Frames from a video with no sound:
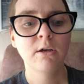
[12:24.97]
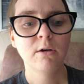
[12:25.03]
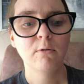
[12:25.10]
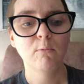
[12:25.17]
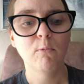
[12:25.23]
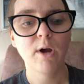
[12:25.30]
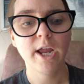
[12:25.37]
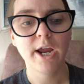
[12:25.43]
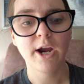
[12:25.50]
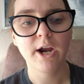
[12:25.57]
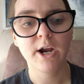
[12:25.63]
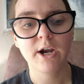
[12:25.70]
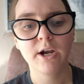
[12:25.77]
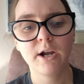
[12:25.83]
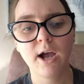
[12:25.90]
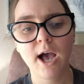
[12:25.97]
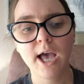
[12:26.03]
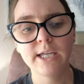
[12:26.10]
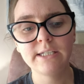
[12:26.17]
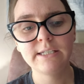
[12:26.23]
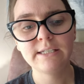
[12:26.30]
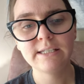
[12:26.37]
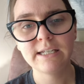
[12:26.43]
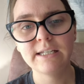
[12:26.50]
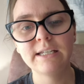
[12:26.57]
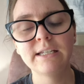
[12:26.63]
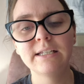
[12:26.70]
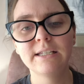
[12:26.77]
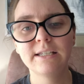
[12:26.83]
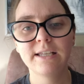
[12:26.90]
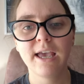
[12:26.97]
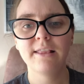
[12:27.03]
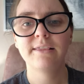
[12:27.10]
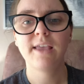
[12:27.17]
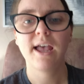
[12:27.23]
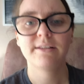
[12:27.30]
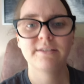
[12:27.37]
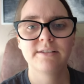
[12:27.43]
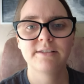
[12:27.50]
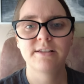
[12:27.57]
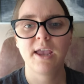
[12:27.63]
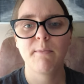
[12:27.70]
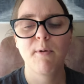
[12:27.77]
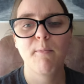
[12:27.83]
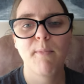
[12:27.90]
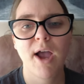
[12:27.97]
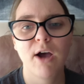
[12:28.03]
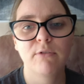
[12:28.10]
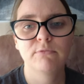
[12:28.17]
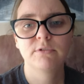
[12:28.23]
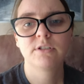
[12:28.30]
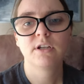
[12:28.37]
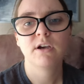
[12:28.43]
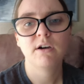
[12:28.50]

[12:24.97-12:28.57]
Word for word: where I didn't get that same amount